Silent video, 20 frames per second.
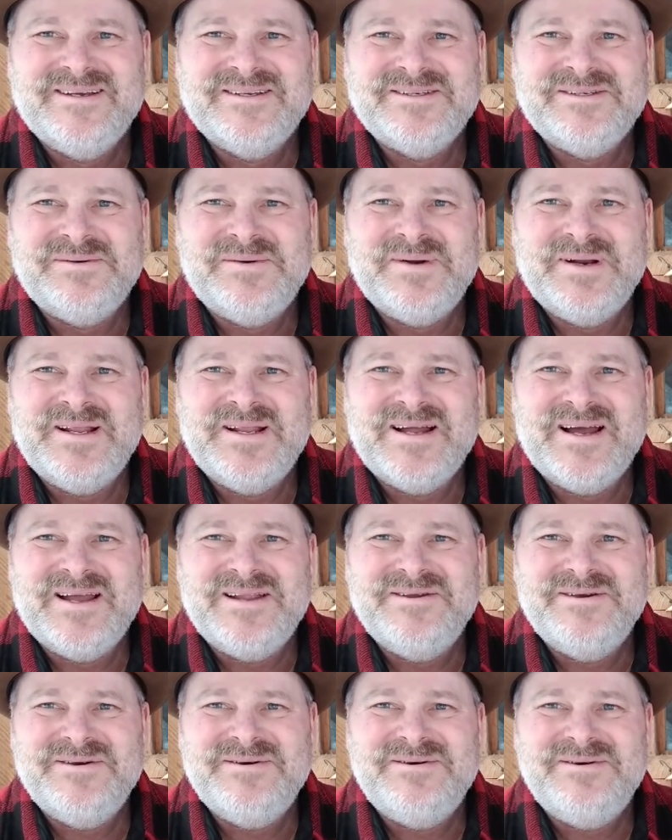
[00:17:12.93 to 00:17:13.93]
So what did I
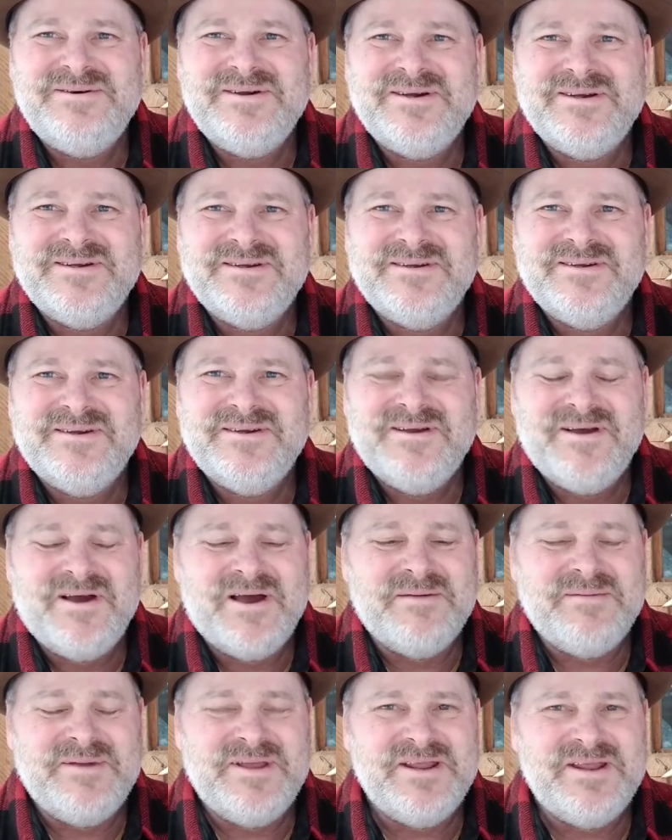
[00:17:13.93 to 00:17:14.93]
do?
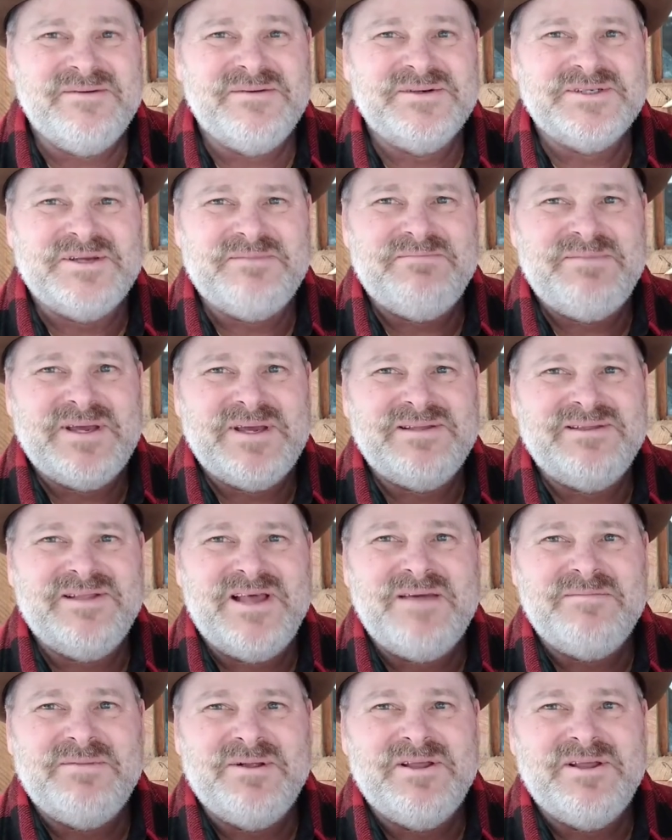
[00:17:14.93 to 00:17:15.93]
I mean, it was a big
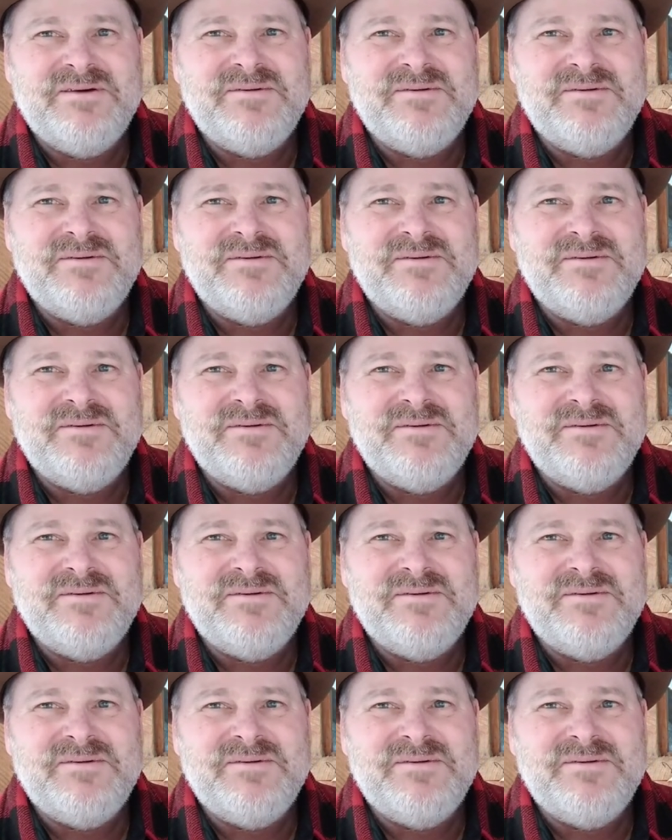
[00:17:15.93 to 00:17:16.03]
label.